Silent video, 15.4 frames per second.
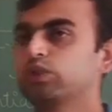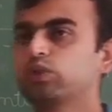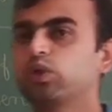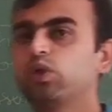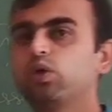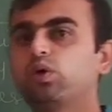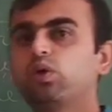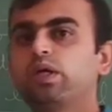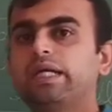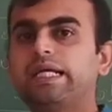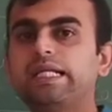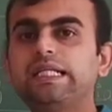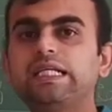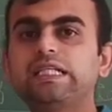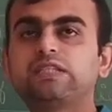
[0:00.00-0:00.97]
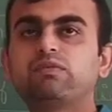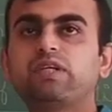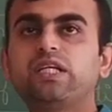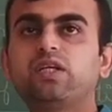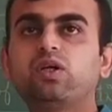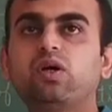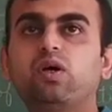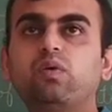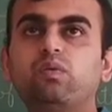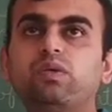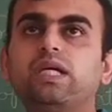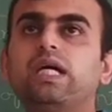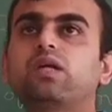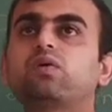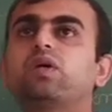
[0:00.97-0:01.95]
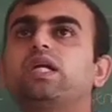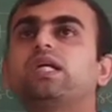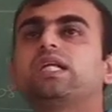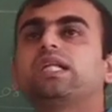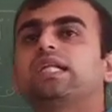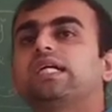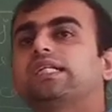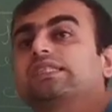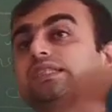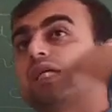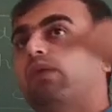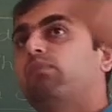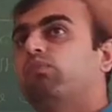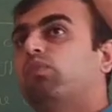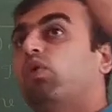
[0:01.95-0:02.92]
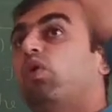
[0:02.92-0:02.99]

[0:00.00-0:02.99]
So in this video we are going to learn some